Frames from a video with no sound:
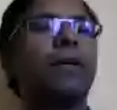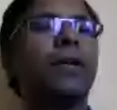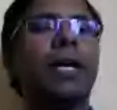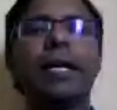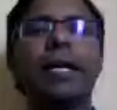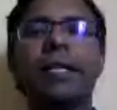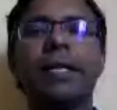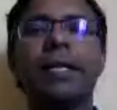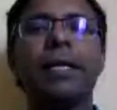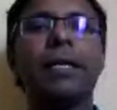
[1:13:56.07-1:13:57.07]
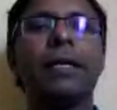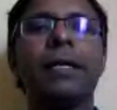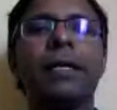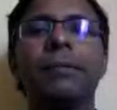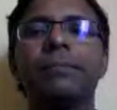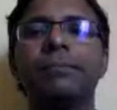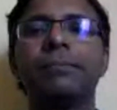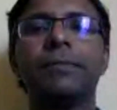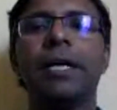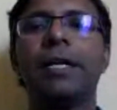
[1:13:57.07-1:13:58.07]
good. I think
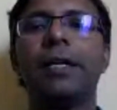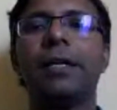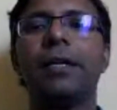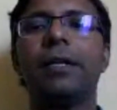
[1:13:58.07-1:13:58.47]
that